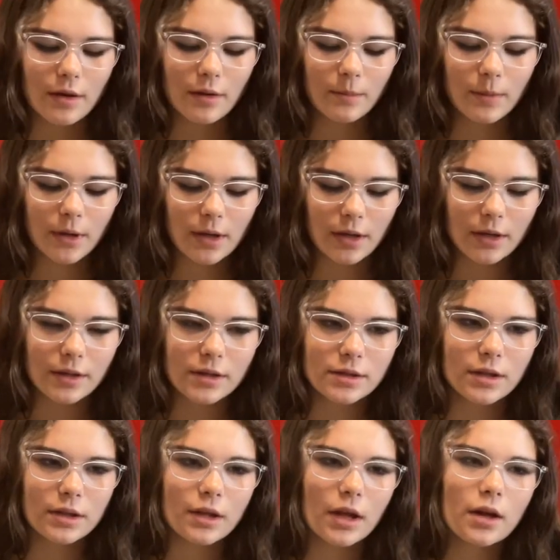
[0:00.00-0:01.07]
because
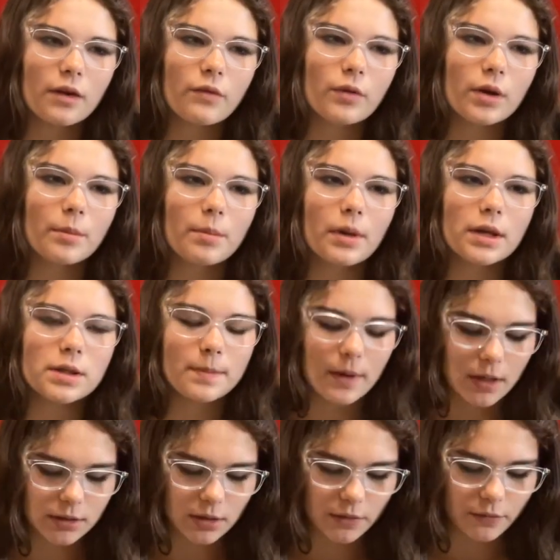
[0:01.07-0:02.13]
-1 plus
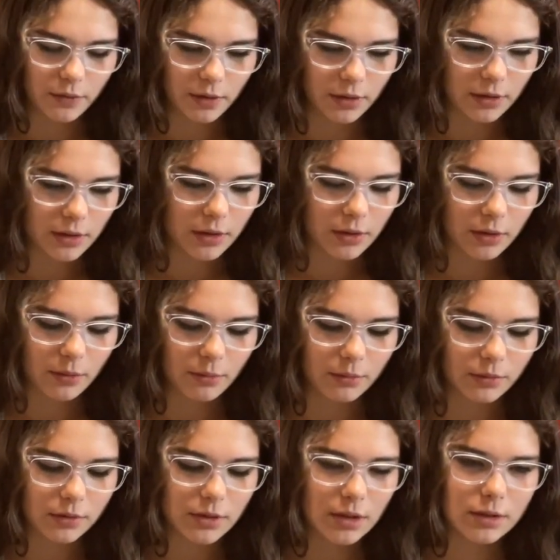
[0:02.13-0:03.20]
+1
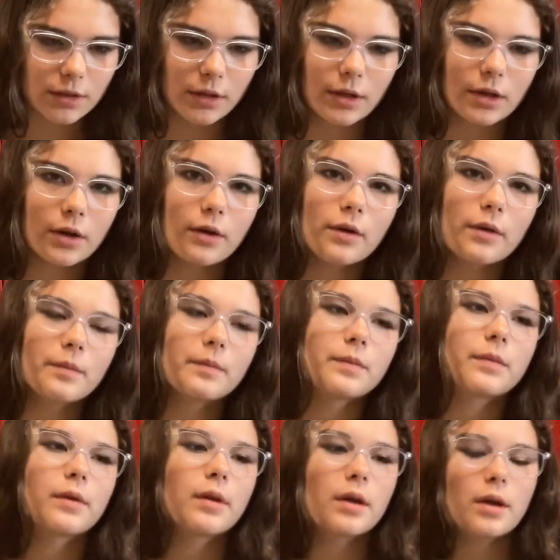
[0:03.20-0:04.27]
equals 0.
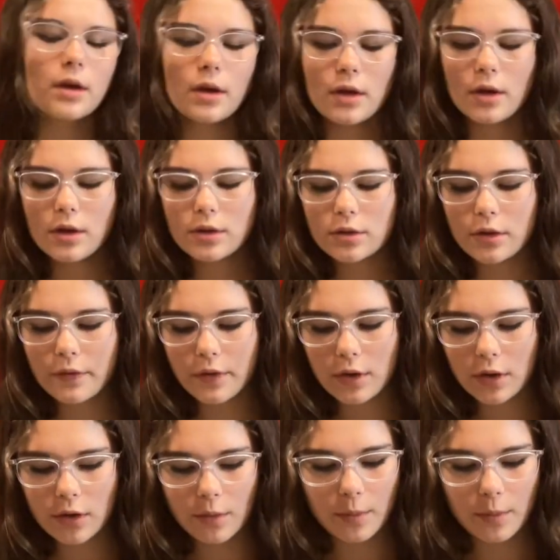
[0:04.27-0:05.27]
So if you do the